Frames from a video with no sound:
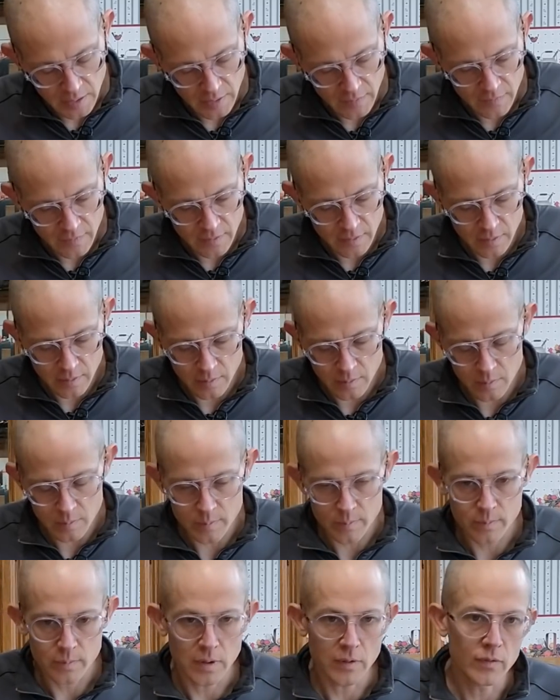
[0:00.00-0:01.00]
if you
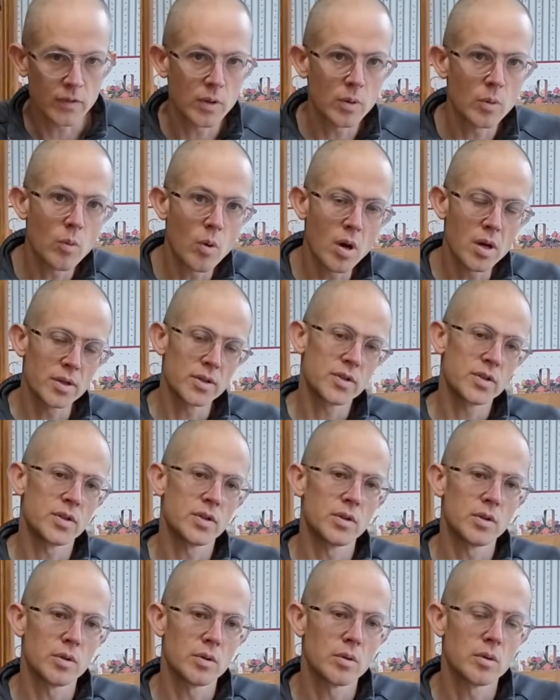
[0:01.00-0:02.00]
want
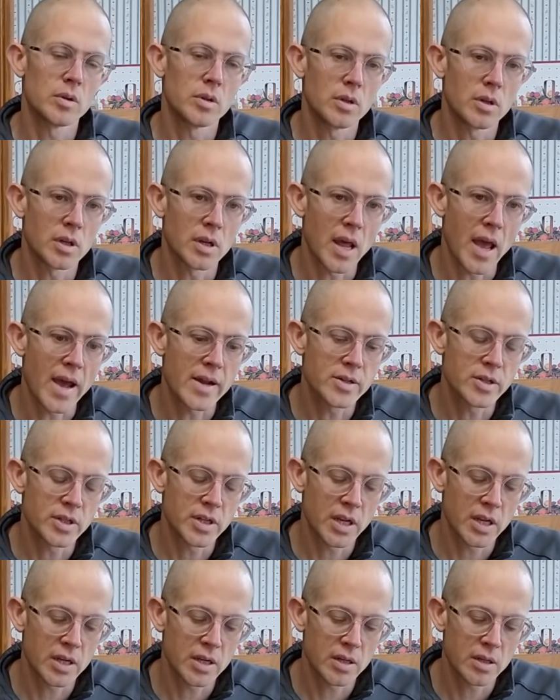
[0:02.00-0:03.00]
to, you can
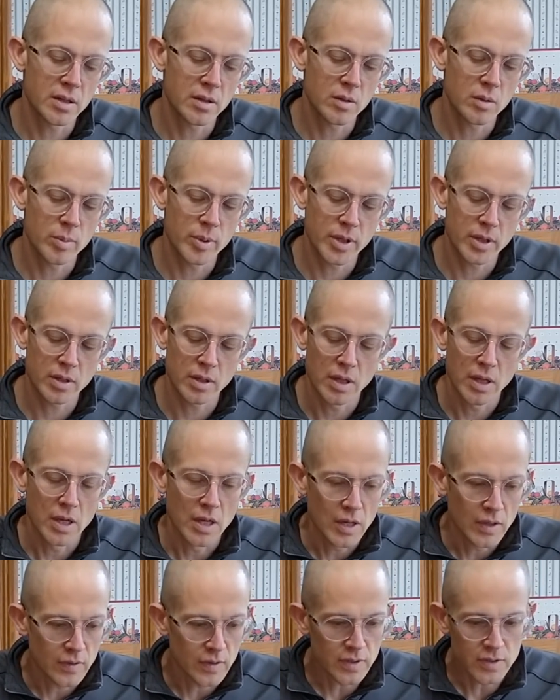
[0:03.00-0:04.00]
agitate it a little bit.
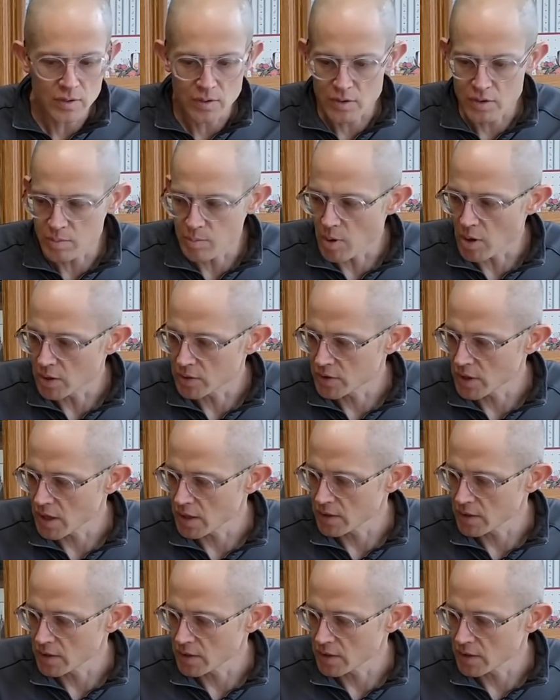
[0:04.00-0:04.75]
These are small Cha